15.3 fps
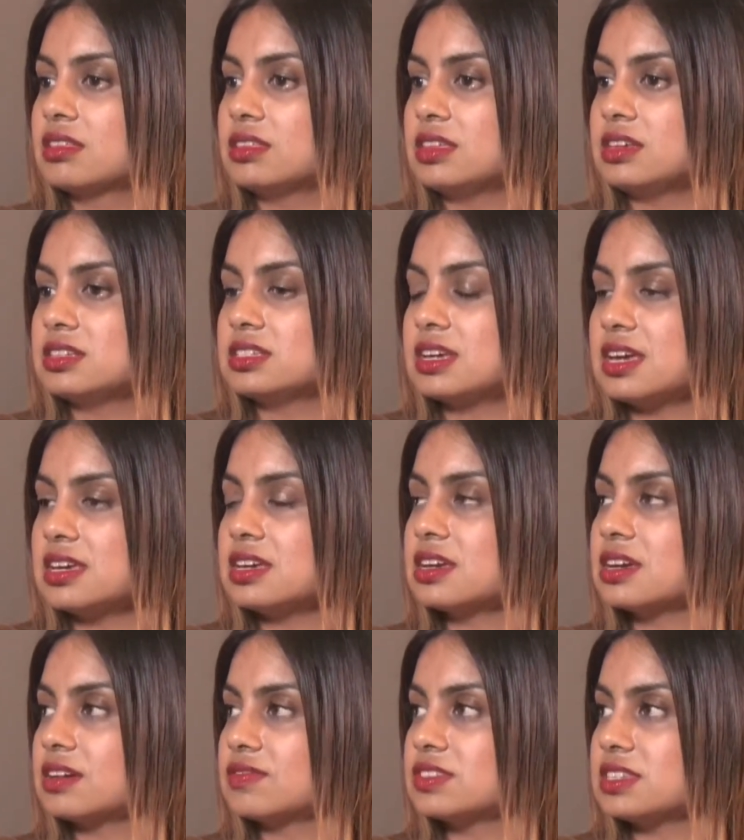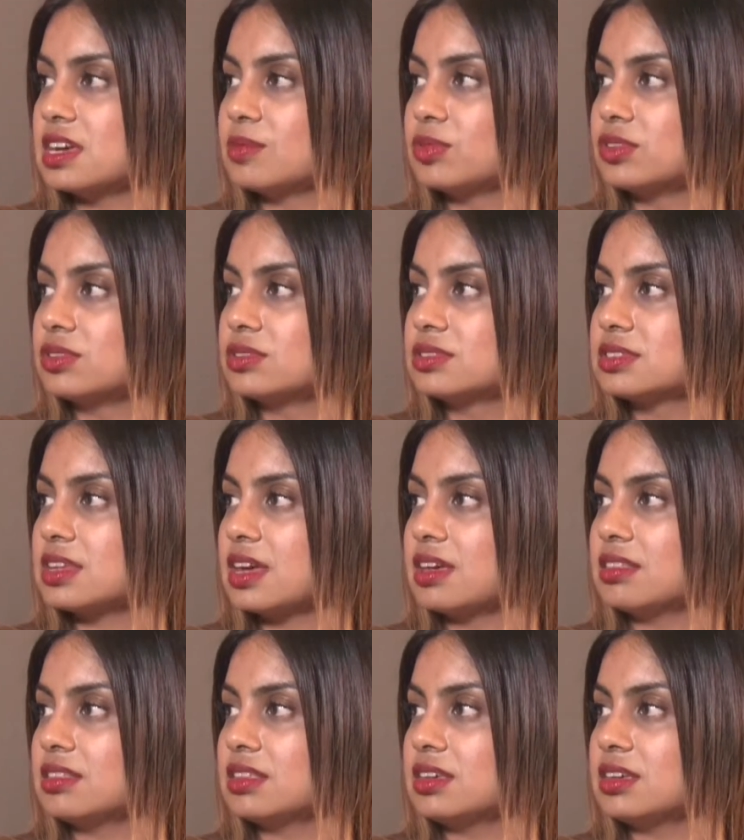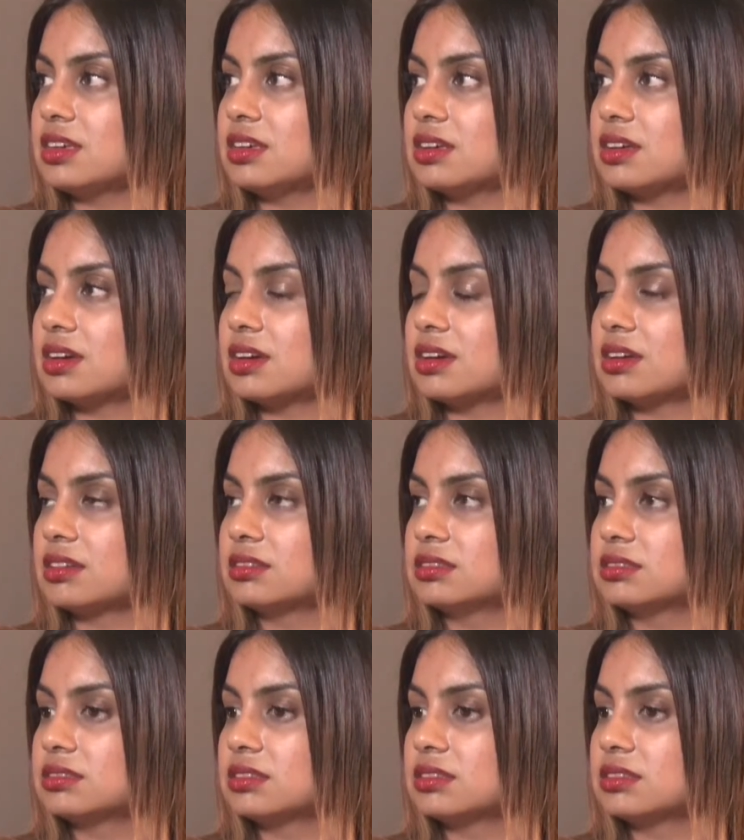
the taking of samples and the, uh,